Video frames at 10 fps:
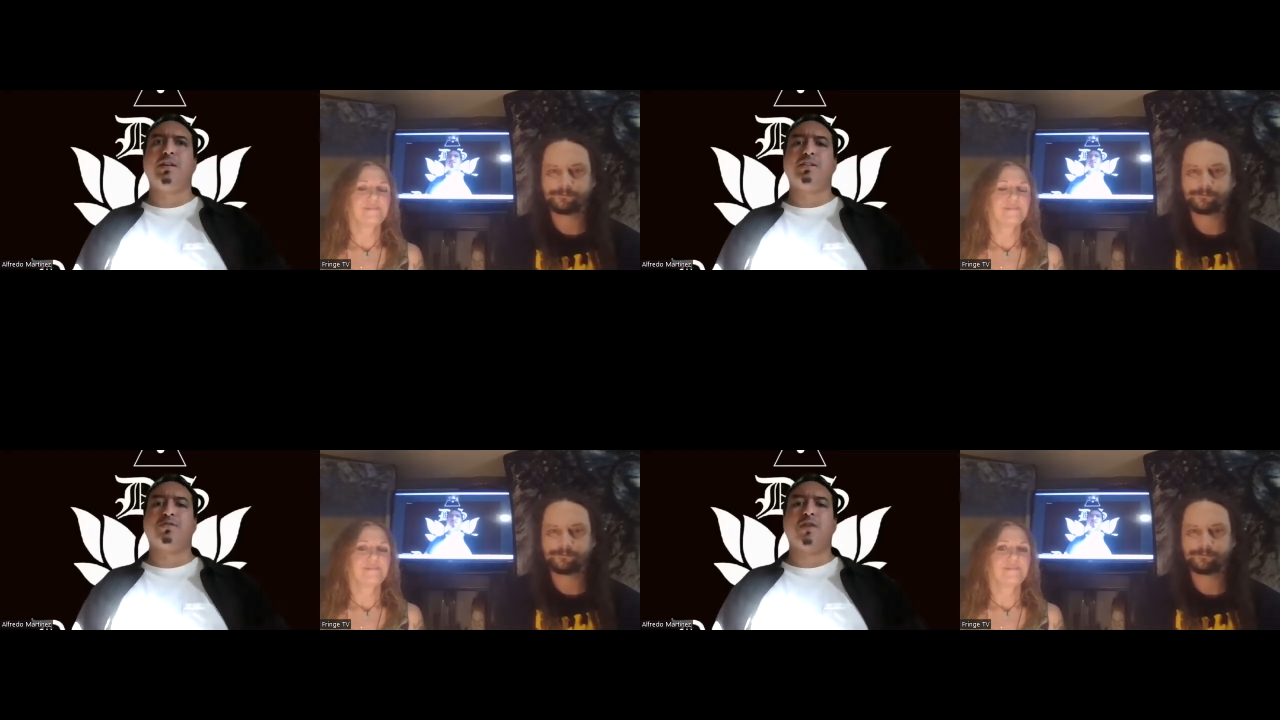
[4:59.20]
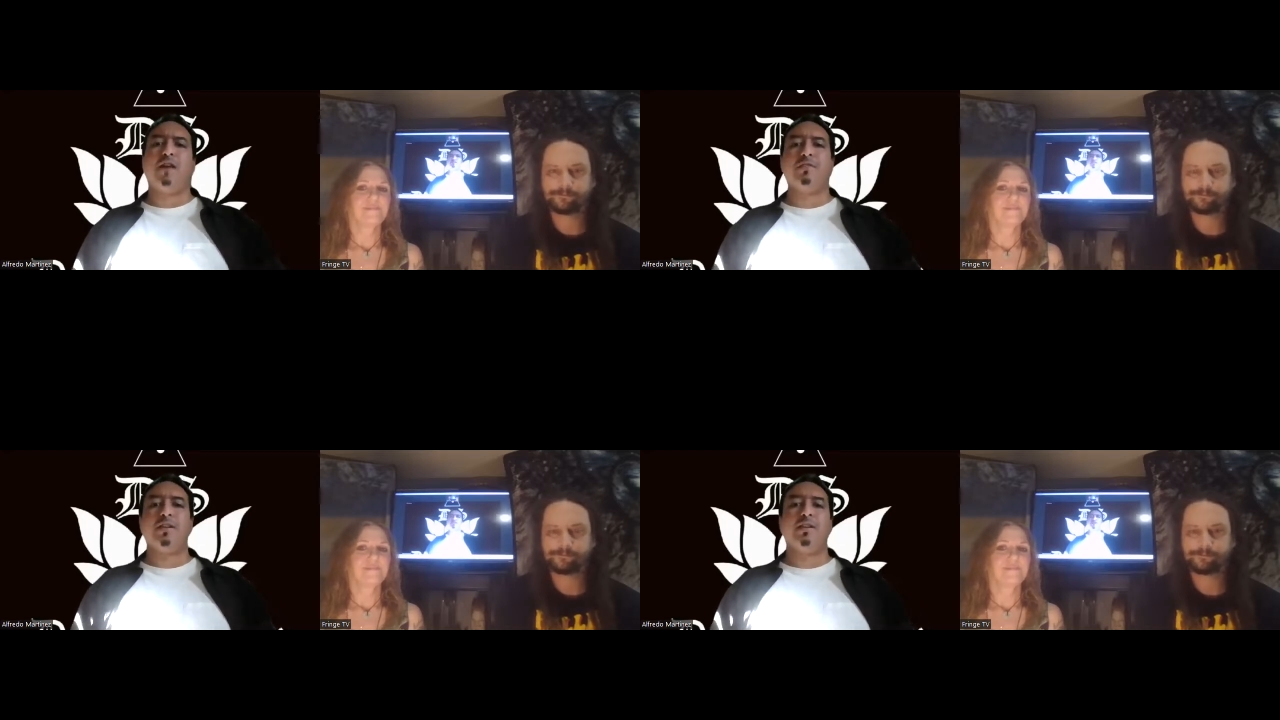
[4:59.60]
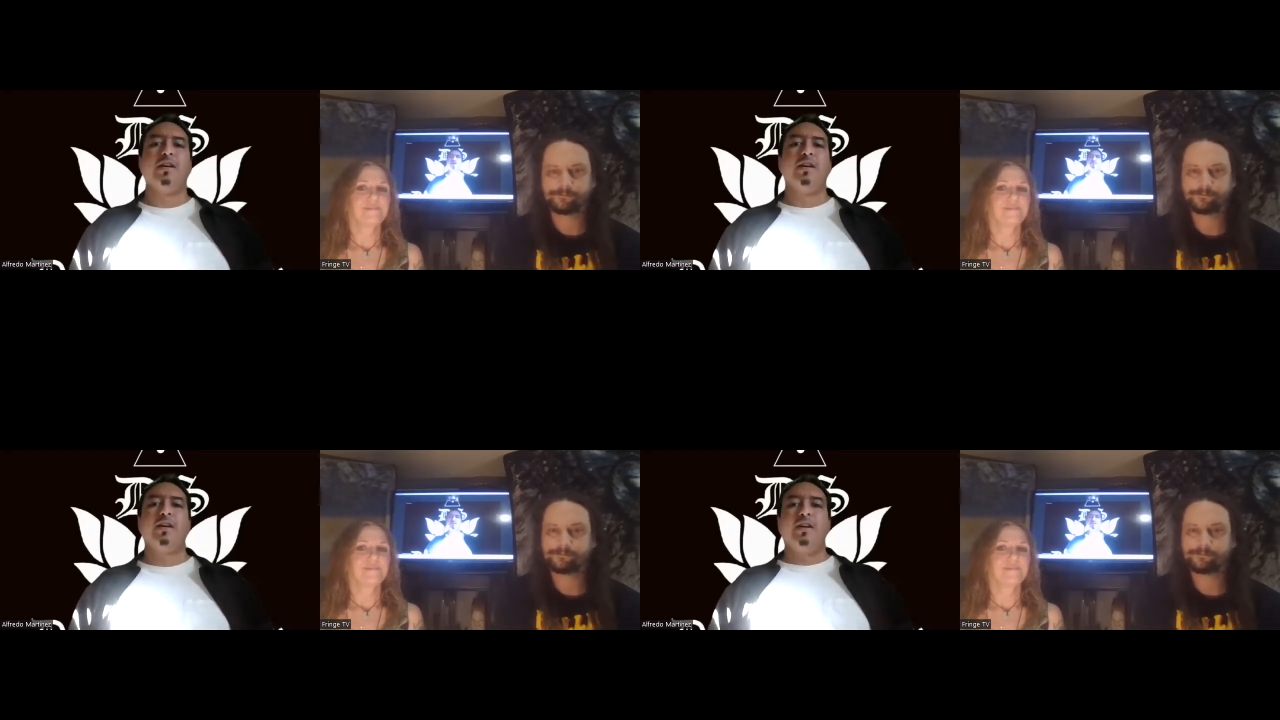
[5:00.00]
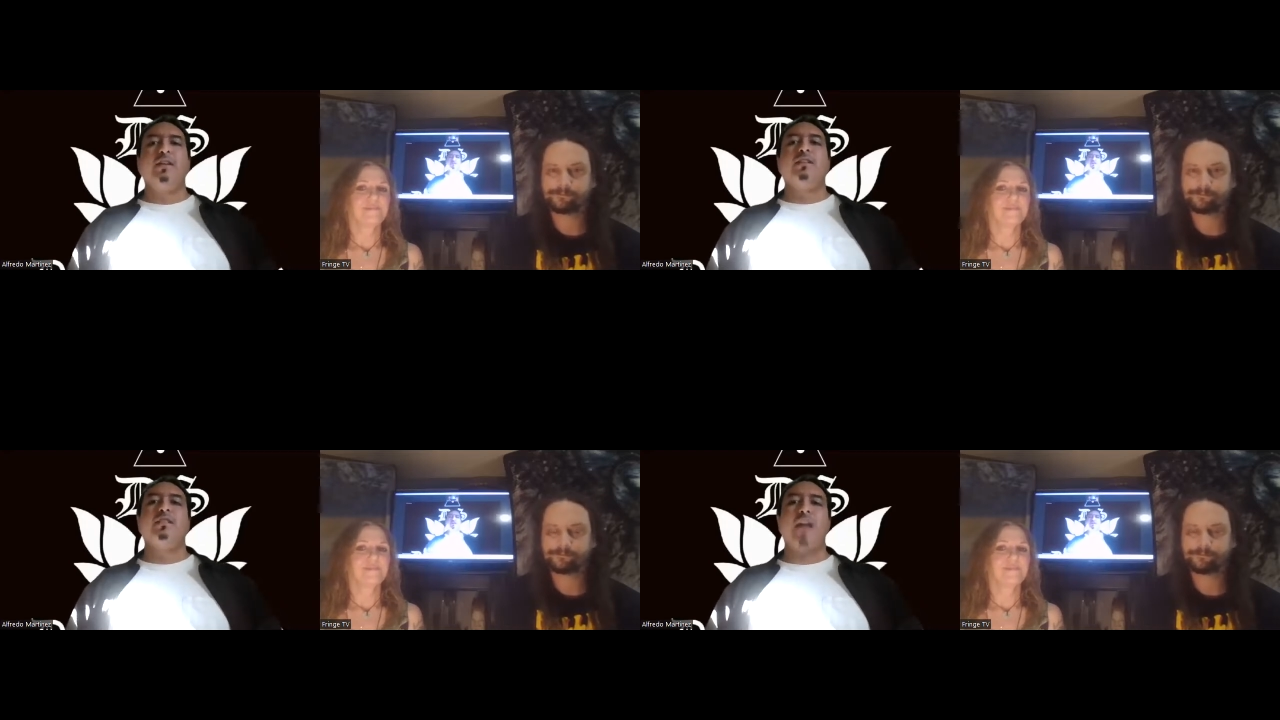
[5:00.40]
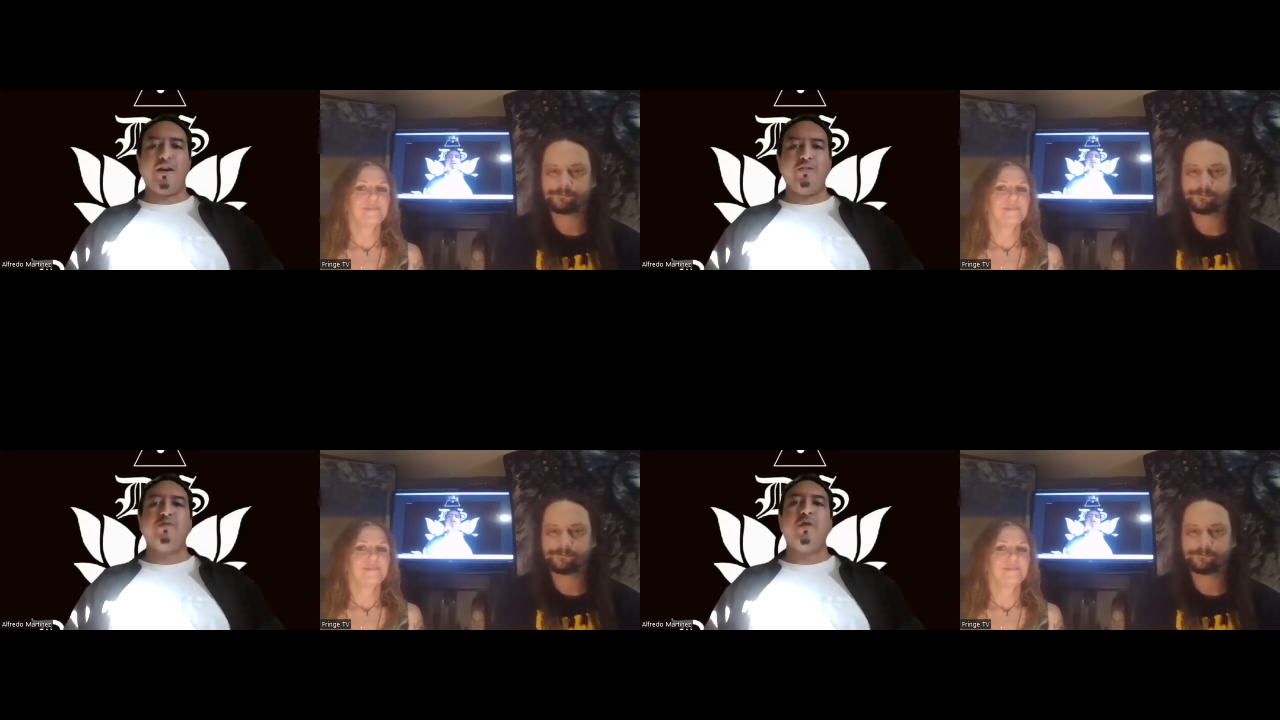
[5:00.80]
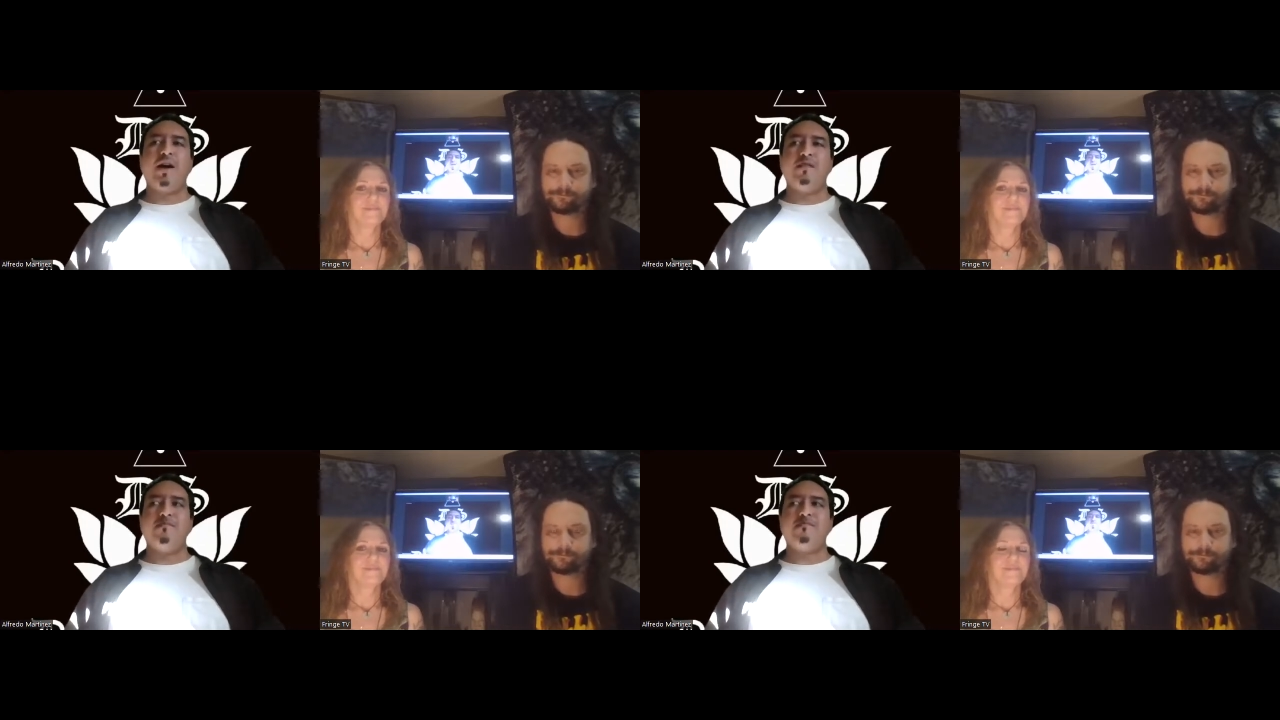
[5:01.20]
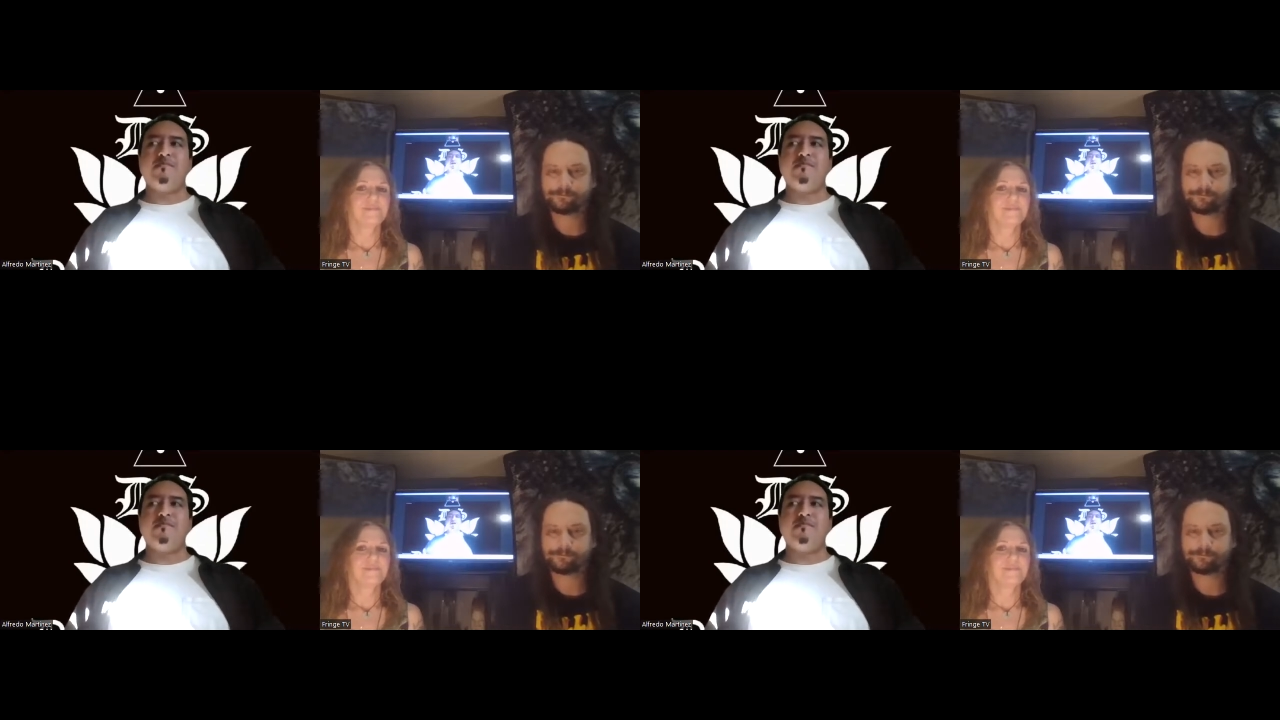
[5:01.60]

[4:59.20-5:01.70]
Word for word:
Speaker 1: to venture off. And then, like you, I